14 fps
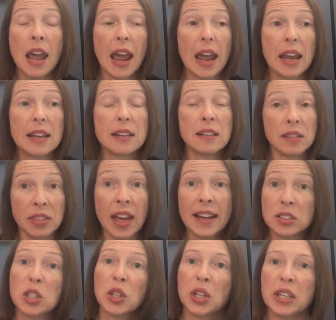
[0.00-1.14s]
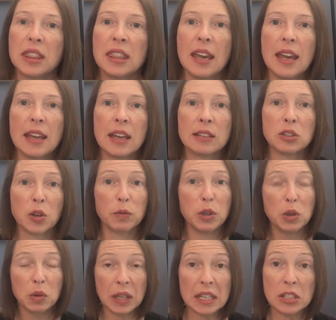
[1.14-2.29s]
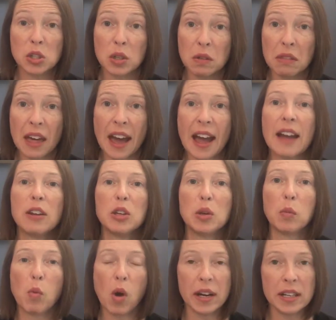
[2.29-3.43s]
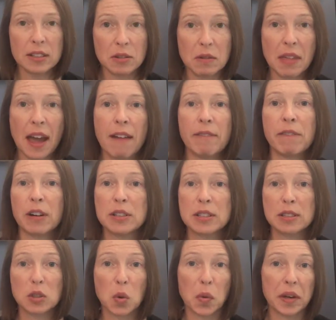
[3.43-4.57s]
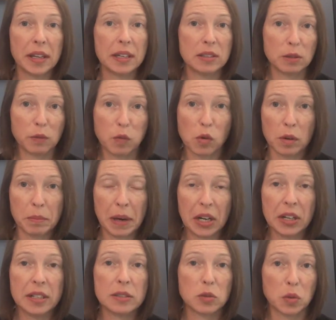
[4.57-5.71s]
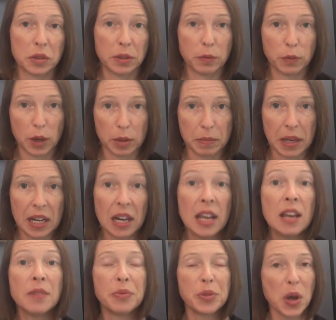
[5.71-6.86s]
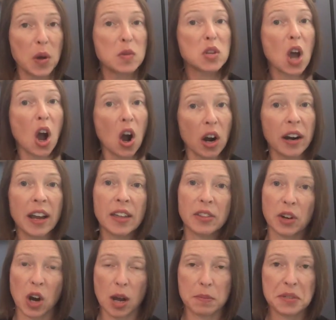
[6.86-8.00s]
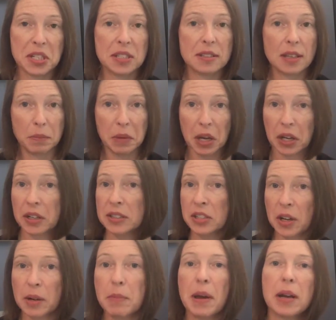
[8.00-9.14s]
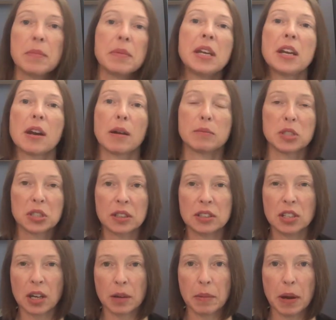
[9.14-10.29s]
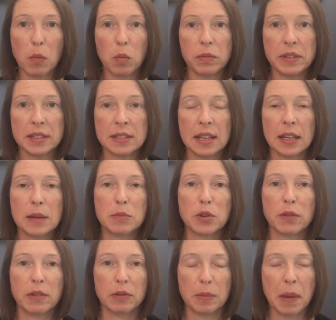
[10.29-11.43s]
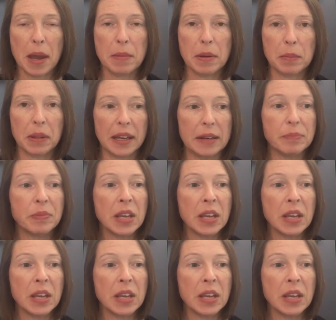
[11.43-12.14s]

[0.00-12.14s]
And that's a good thing. And so if you can do that, you want to do that versus going into forbearance or deferment. Those are other options. I'm not going to talk about them here. I'm just going to talk about this income-driven repayment plan.